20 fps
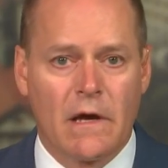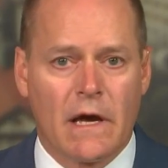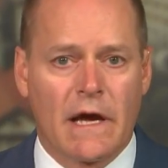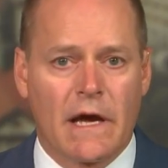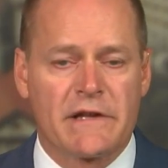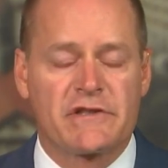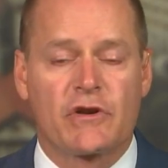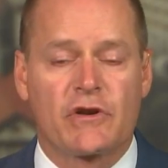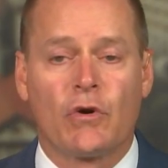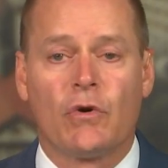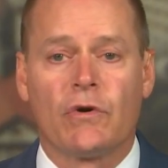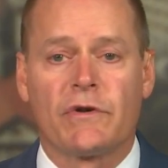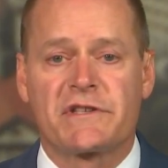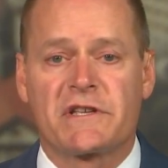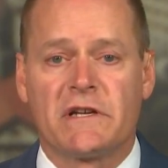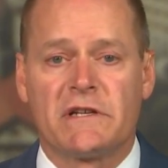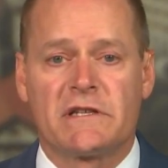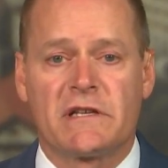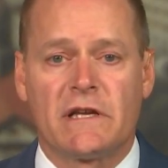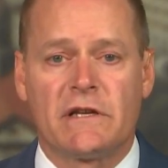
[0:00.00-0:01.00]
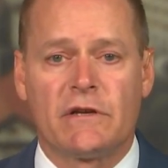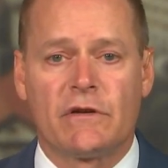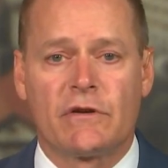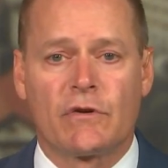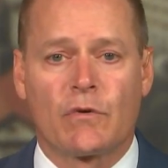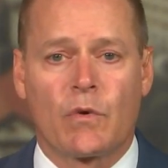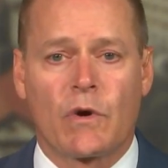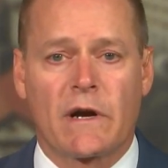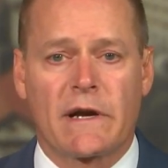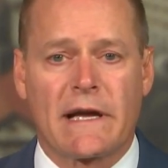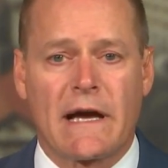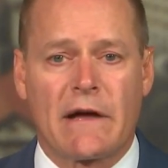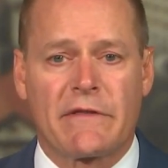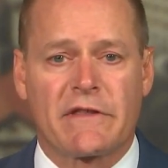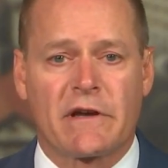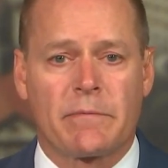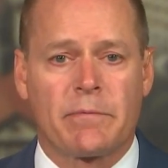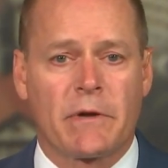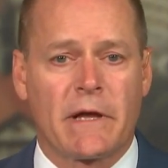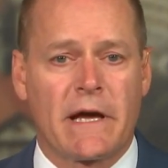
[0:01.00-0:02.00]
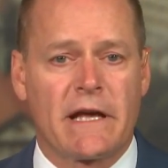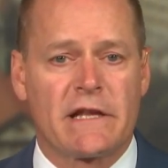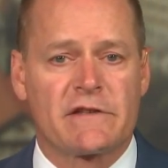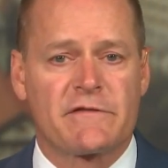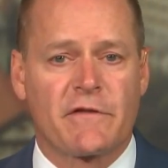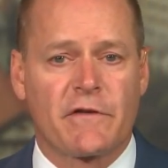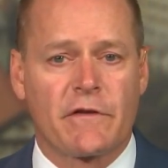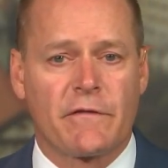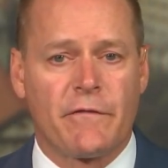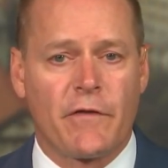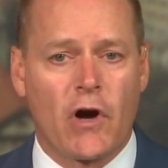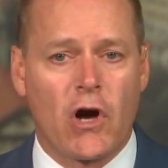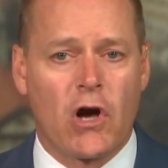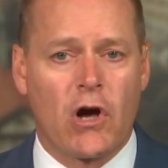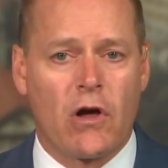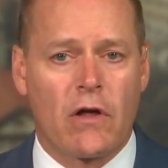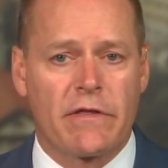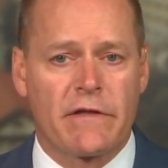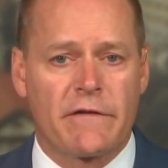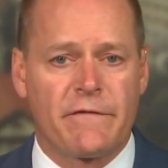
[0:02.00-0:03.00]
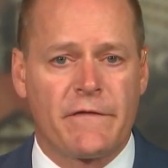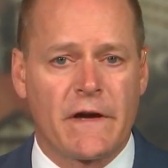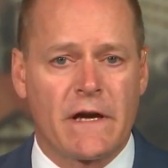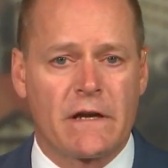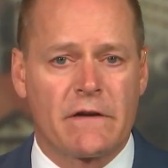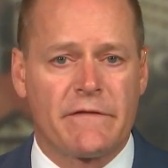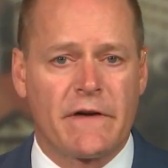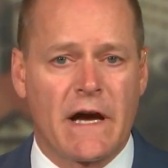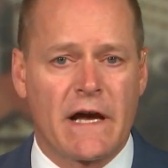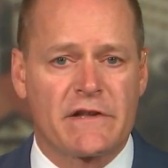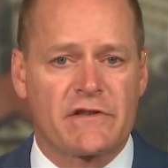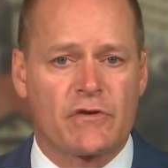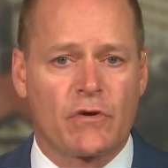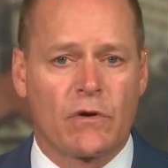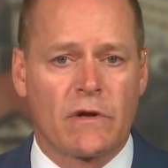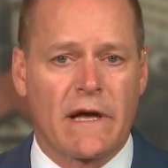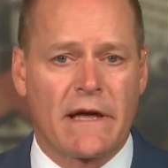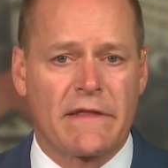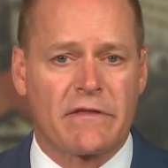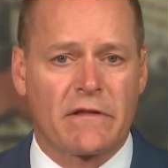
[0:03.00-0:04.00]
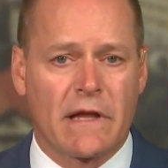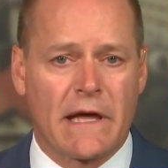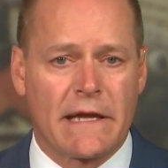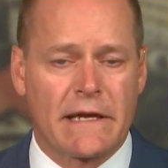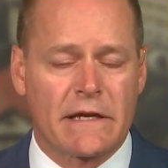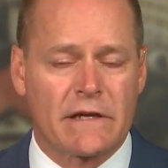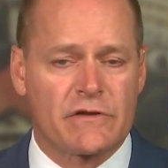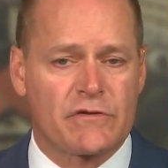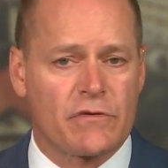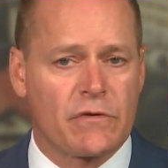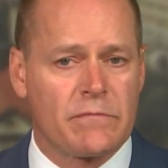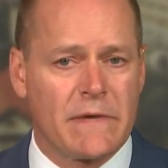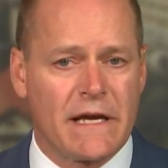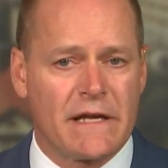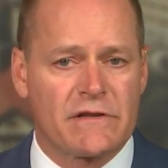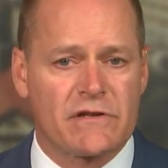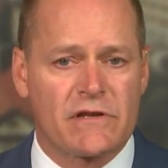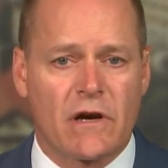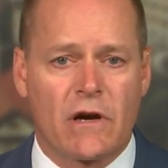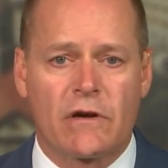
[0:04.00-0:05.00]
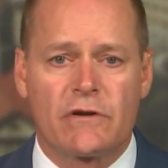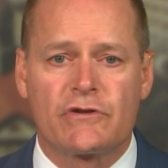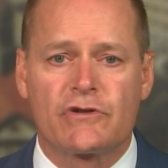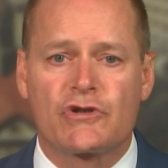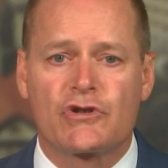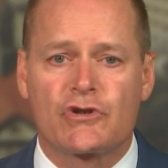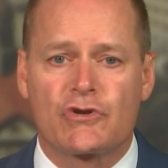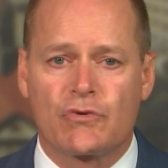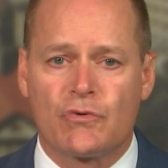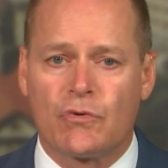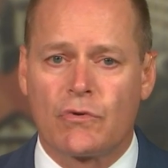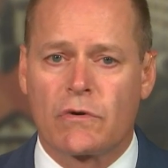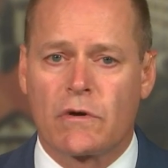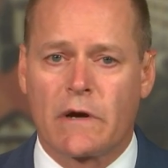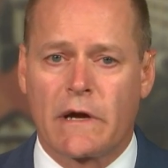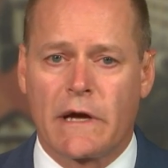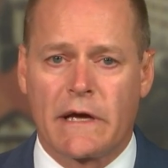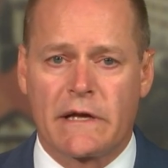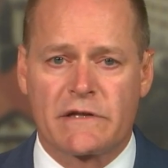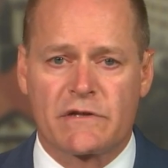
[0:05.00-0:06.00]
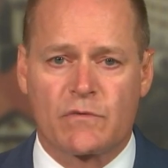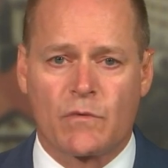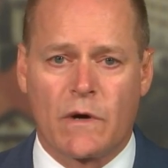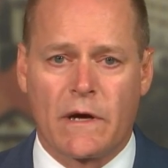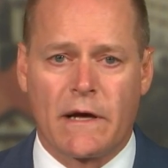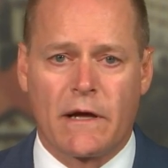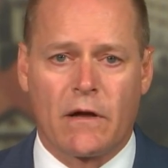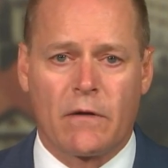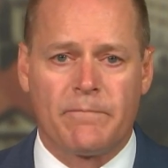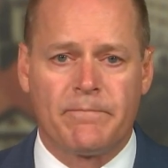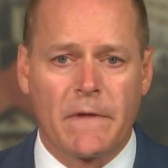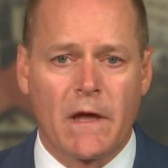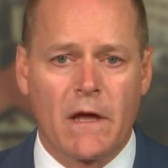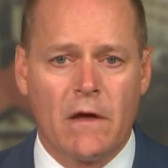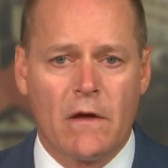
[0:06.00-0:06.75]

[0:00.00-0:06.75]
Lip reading: As schools continue to work out their plans for the fall, the fate of high school athletics remains unsure as well.